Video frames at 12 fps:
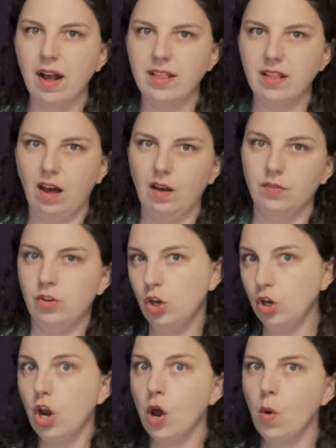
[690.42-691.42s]
enough to
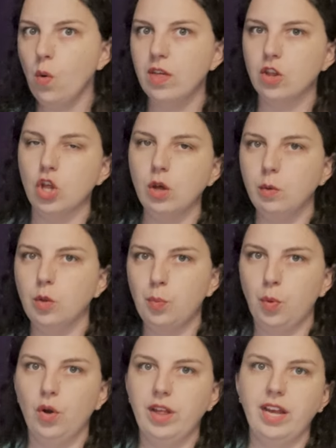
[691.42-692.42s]
know that she was
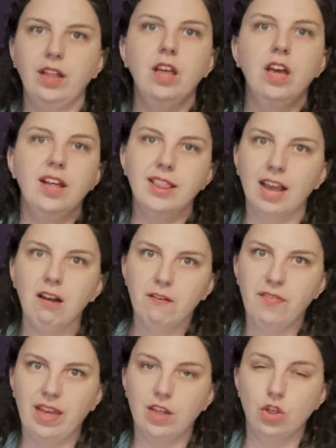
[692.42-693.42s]
putting
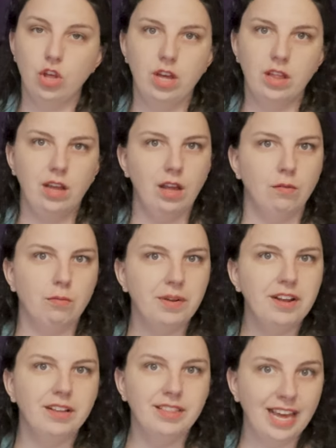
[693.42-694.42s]
Taravangian in
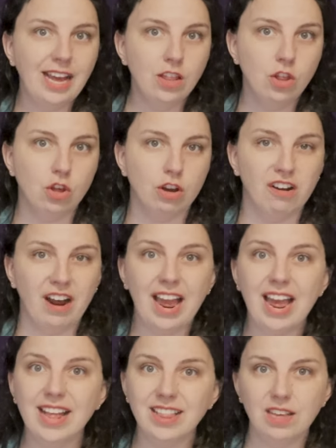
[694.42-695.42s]
real danger
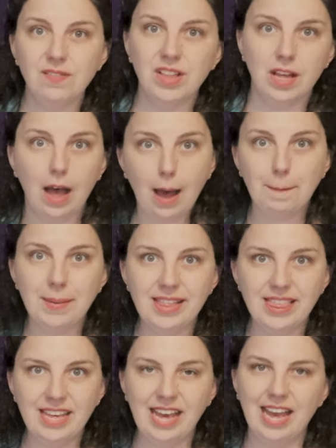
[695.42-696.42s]
and even
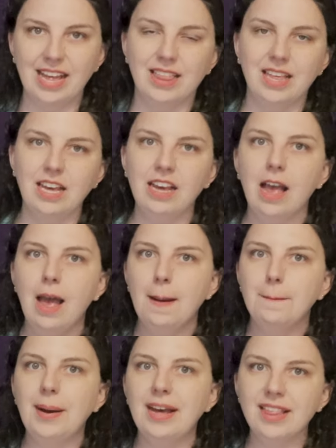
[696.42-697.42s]
upping the ante
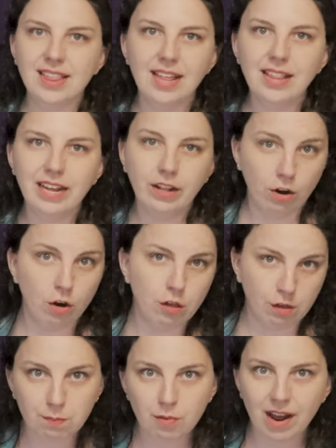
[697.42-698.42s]
by sending her
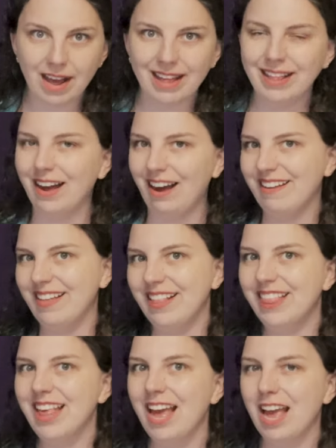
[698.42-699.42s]
spren on a
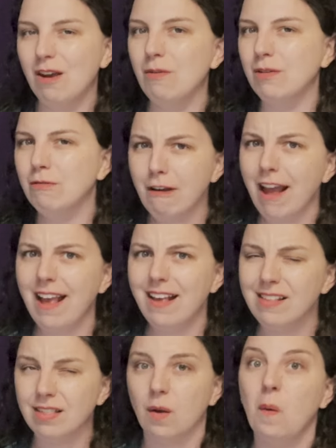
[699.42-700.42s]
day when
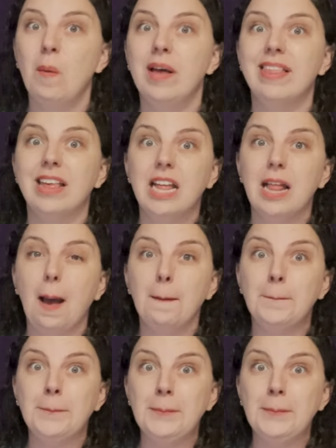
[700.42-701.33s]
Rayse was in a